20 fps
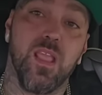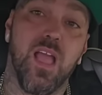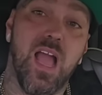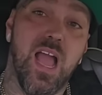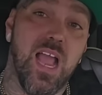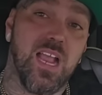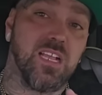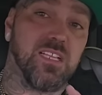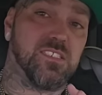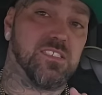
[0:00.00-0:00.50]

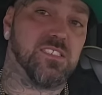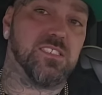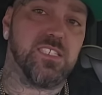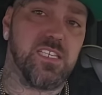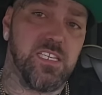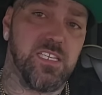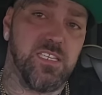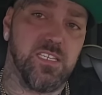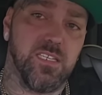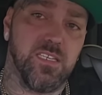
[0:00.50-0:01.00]
I could
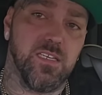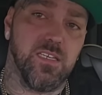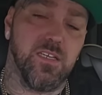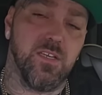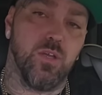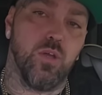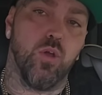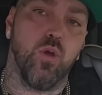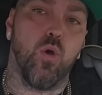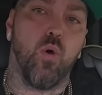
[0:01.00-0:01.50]
see
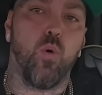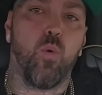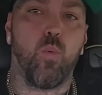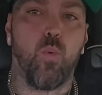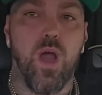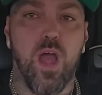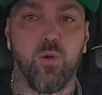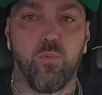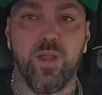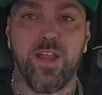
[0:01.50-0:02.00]

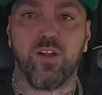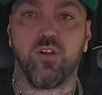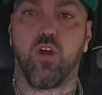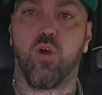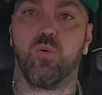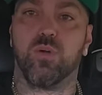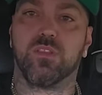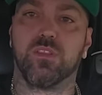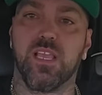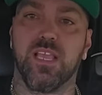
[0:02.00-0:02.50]
why Radar
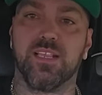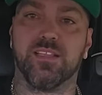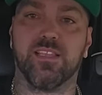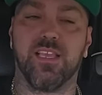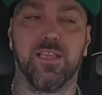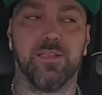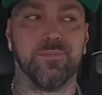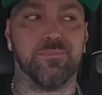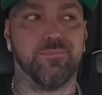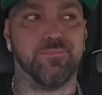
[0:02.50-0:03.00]
would think that